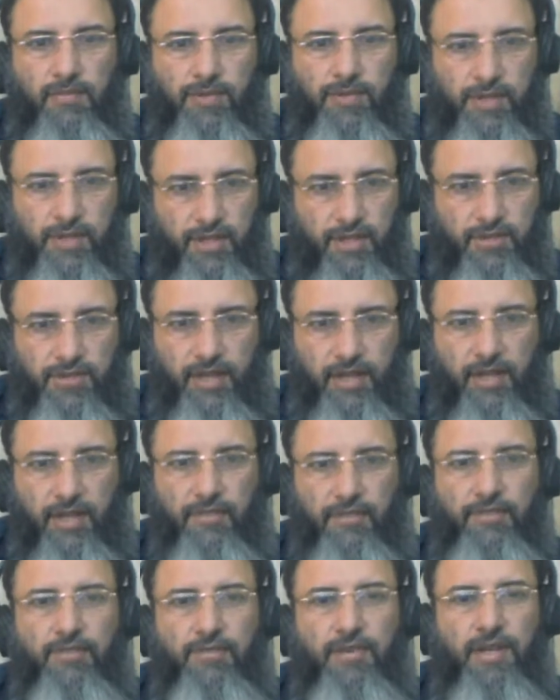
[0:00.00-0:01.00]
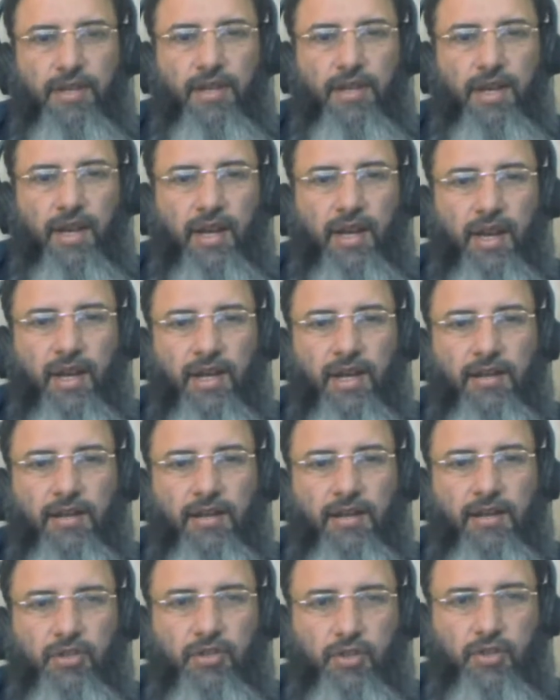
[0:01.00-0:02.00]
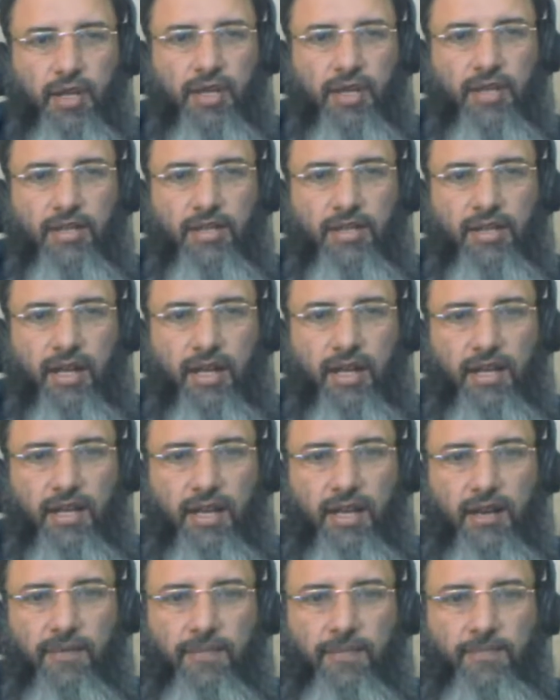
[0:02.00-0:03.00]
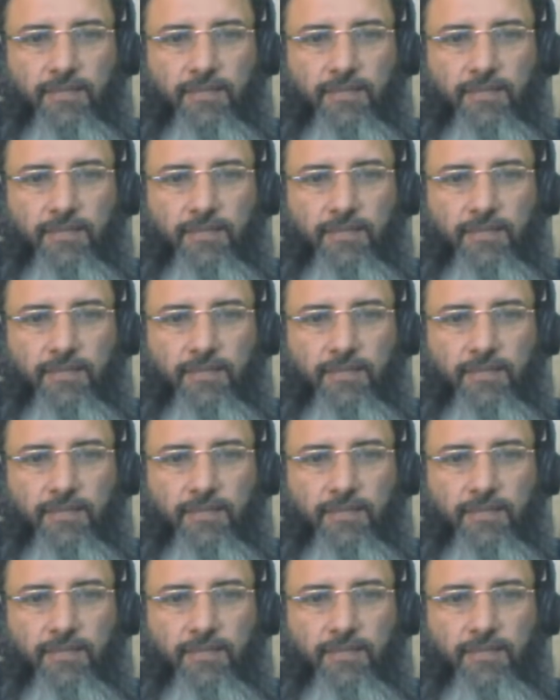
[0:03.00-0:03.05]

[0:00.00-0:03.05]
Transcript: Stay safe, and inshallah ta'ala,